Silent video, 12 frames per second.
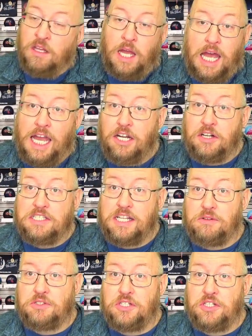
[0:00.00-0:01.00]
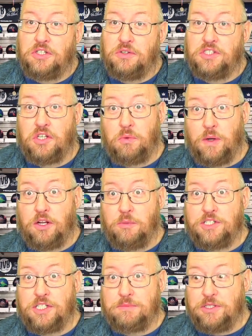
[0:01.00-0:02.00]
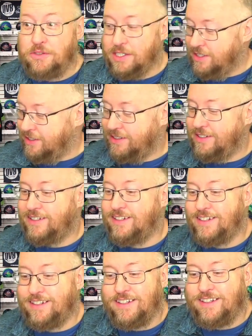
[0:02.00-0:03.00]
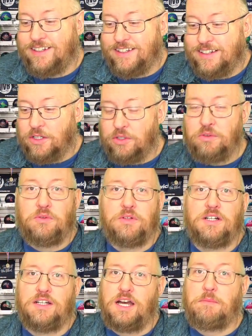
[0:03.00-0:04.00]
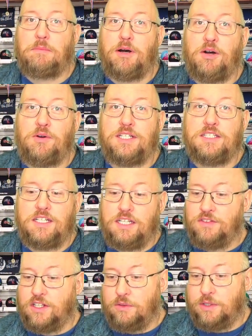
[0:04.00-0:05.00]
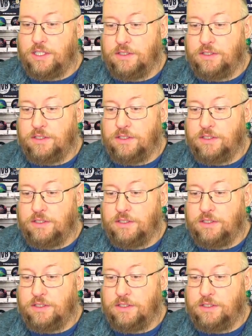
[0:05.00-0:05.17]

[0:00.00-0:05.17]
I'd already said I was going to do it, so why don't we jump to it? Ooh, I'm a poet and didn't even know it.